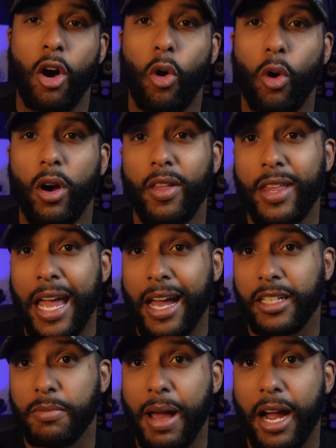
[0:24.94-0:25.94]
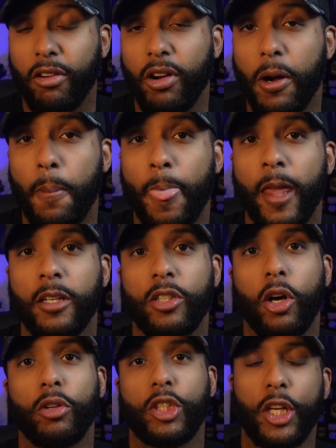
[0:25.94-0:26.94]
or the XMacro.
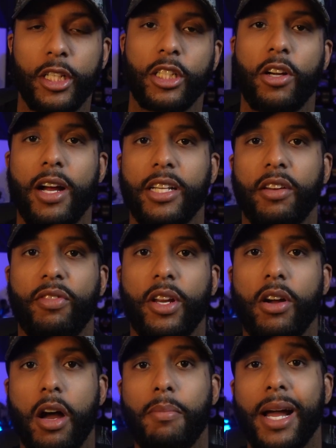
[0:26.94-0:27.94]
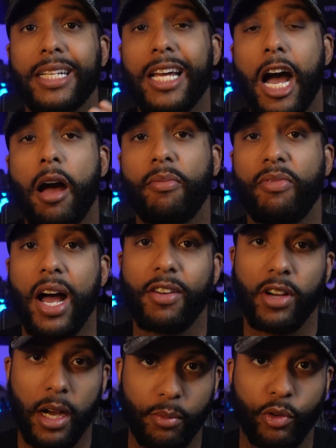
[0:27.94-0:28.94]
So 2 years ago I did a video on my top
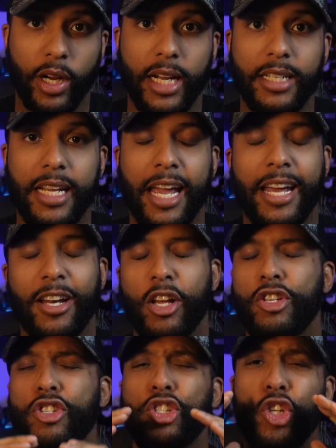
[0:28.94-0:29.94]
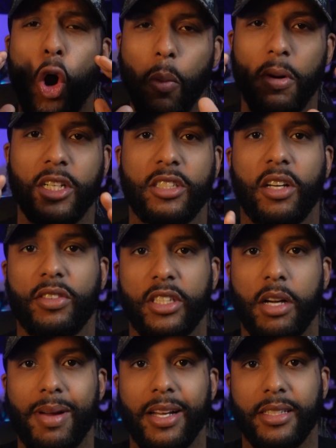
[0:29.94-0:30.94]
5 upgrades, and so much stuff has
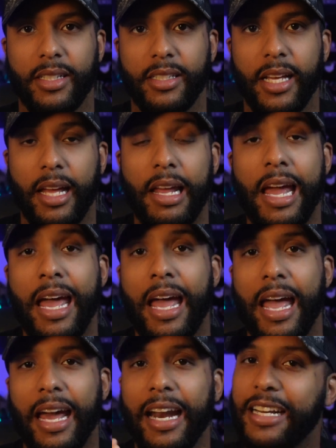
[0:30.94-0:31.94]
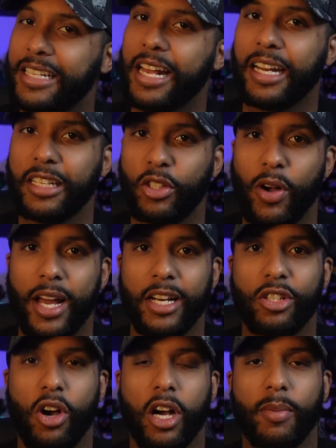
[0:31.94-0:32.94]
come out since then. And I decided let's go ahead
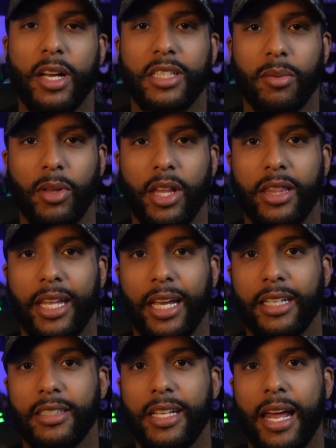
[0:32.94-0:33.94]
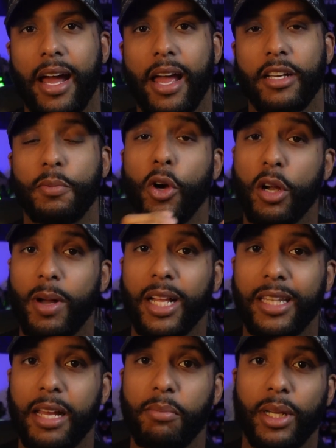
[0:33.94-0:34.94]
and talk about some of the things that I spoke
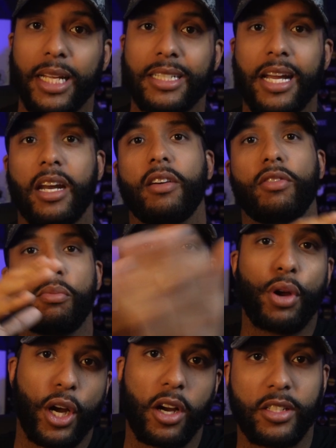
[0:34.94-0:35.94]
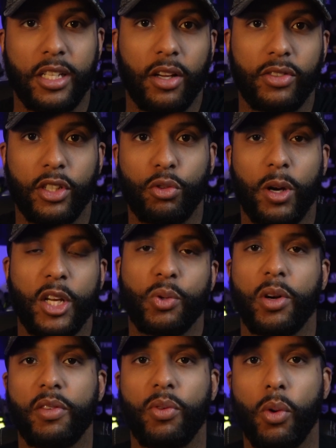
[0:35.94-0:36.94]
about then, but let's kind of bring ourselves to
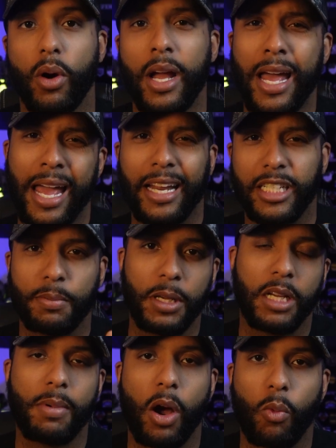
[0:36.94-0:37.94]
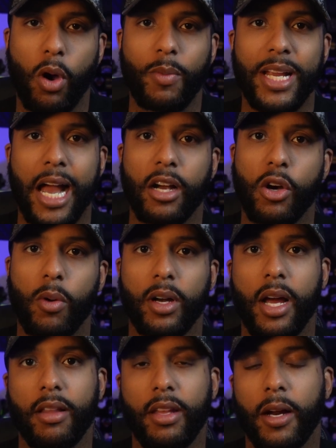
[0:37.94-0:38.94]
2024 and speak about what we got
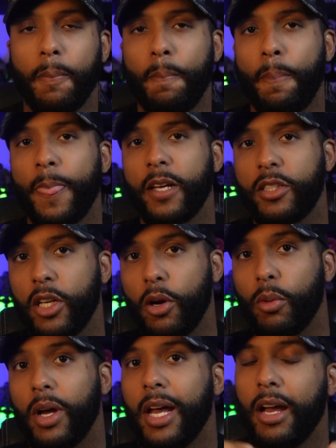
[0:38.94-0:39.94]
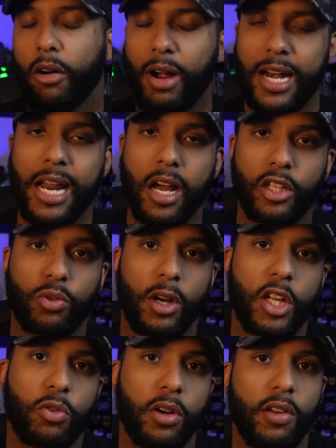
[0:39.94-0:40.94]
going on there. So right now in
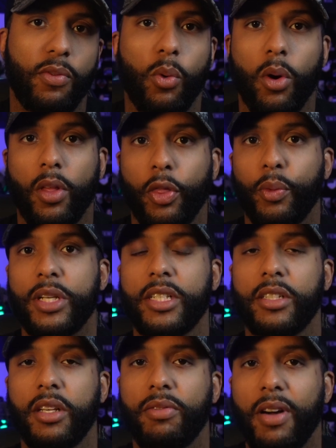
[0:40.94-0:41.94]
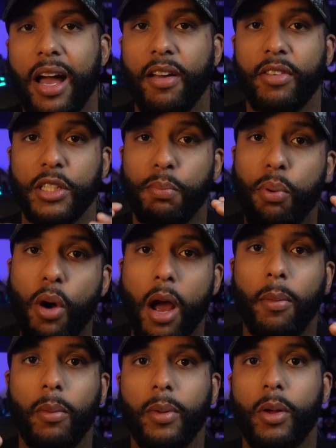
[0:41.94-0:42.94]
2024, the 365 is
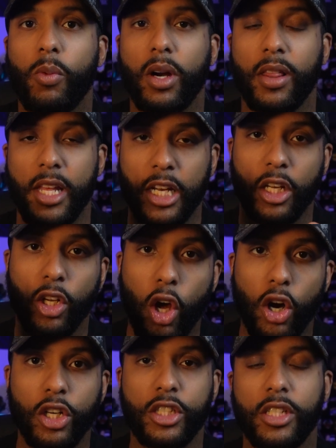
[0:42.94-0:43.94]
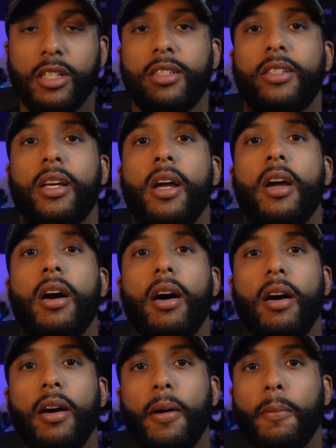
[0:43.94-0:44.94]
probably one of the largest
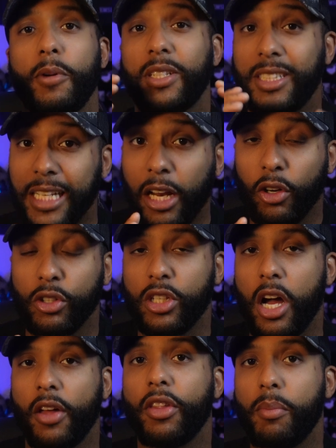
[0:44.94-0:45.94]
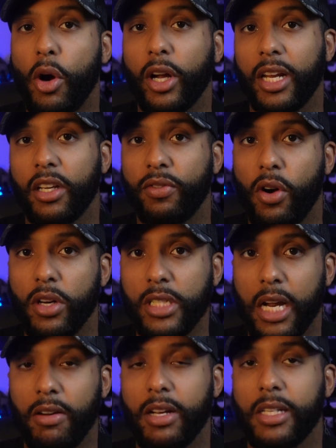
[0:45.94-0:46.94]
sellers on the market as far as
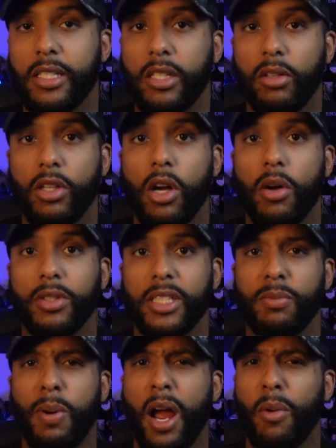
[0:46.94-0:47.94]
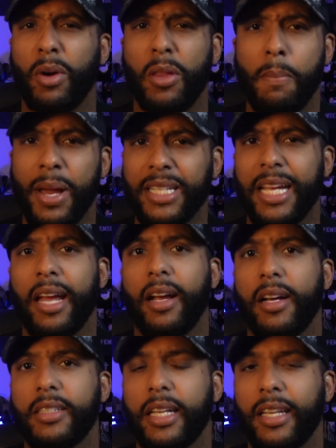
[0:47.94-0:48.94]
carry concealed goes. It's probably one of the best
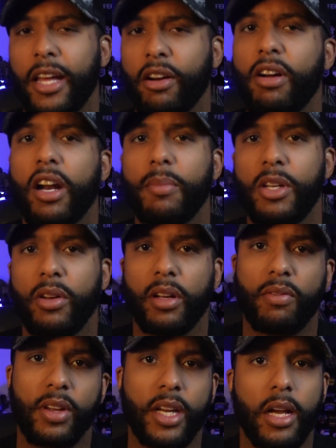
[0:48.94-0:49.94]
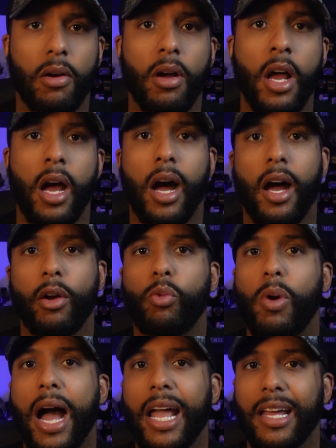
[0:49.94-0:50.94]
handguns, and later on I'll be doing a video on
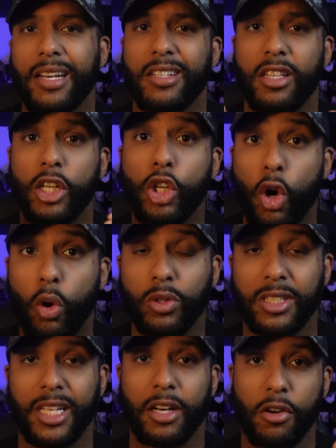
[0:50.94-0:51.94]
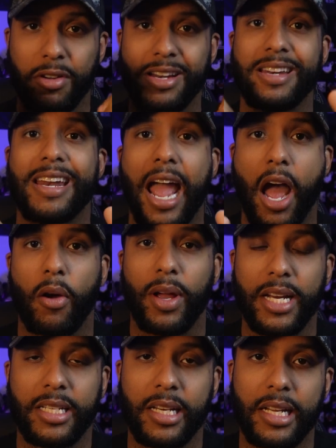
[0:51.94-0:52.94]
why it is the gold standard now
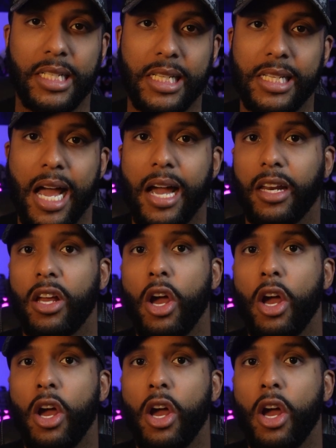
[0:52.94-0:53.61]
in today's society.